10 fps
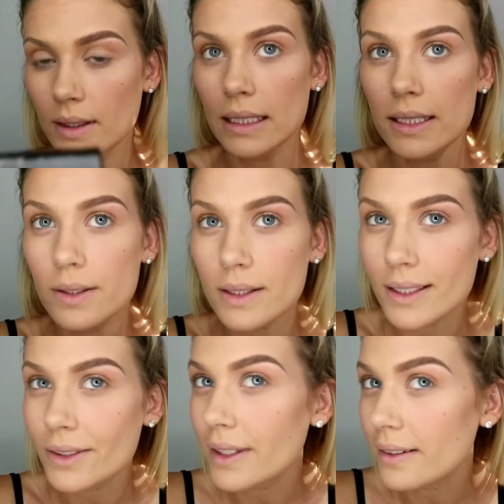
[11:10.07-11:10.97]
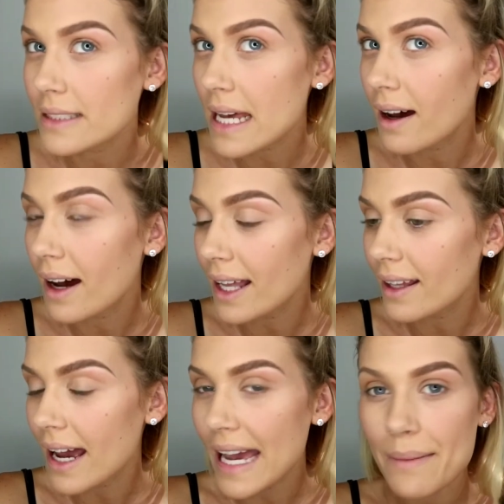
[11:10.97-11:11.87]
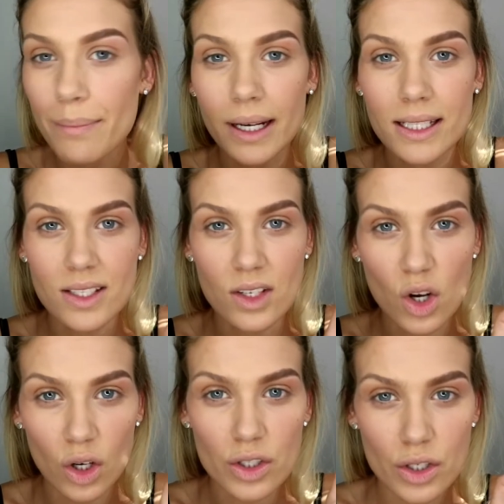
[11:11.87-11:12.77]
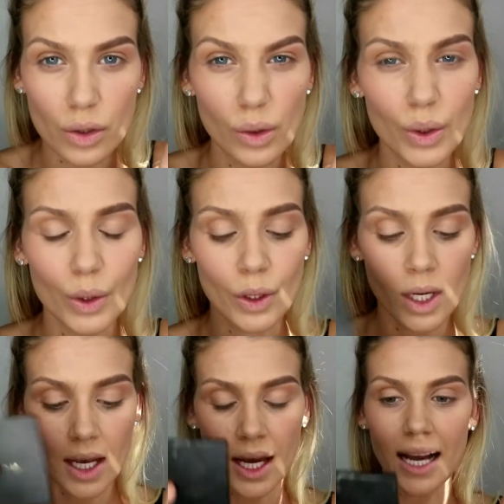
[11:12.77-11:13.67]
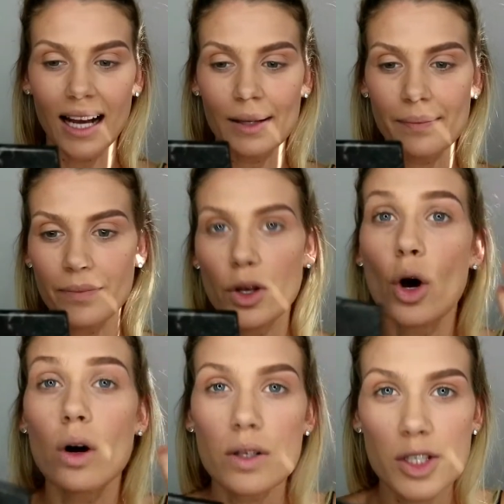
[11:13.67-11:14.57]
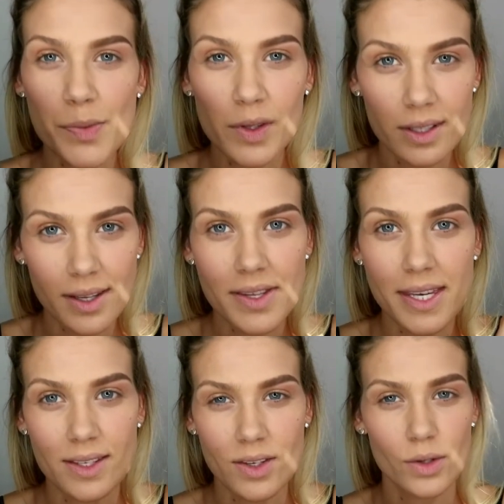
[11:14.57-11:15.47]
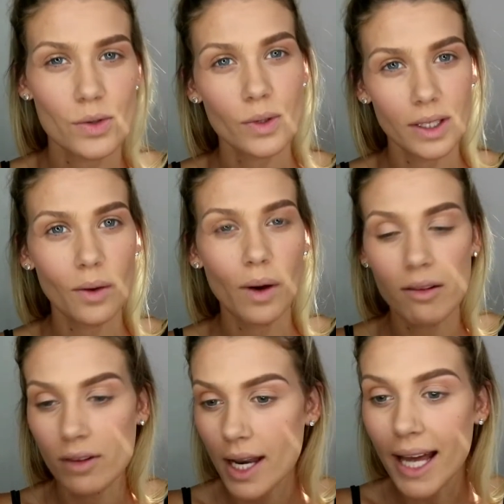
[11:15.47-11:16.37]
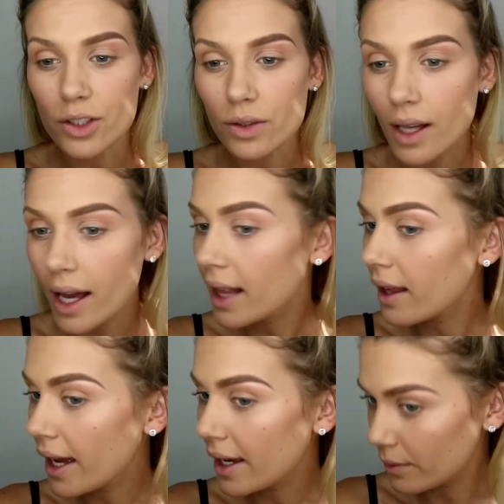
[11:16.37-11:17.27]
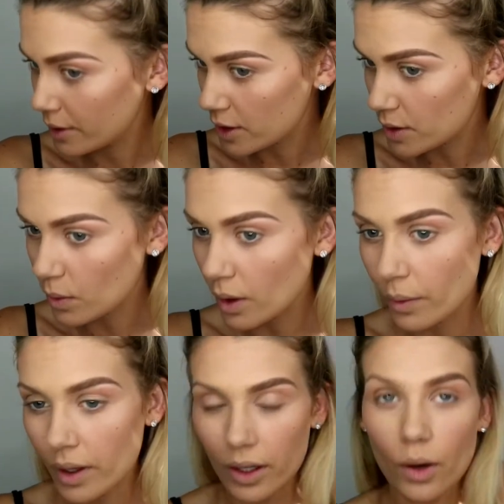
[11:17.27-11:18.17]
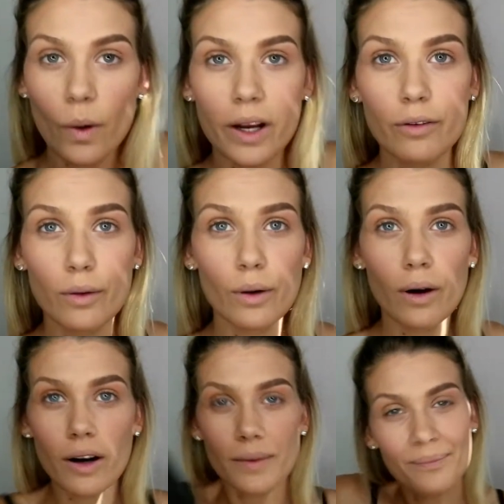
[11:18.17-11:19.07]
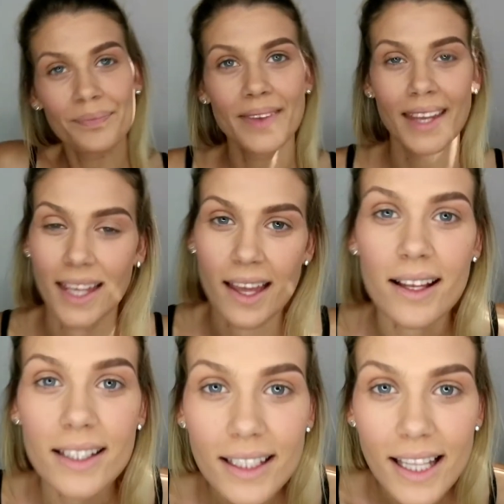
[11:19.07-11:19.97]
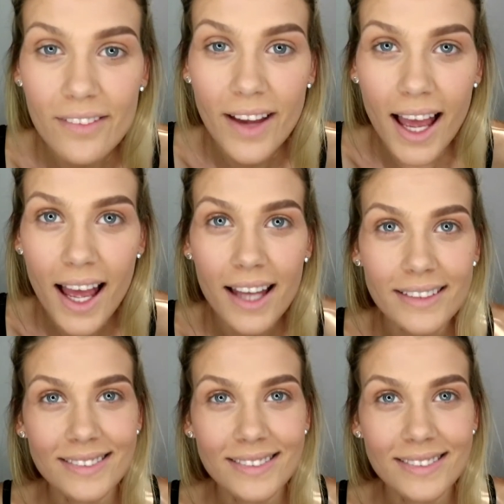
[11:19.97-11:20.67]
So it still gives that highlight, but it's not too noticeable on the skin, so it's really quite a natural highlight, which is what we're going for. Love it!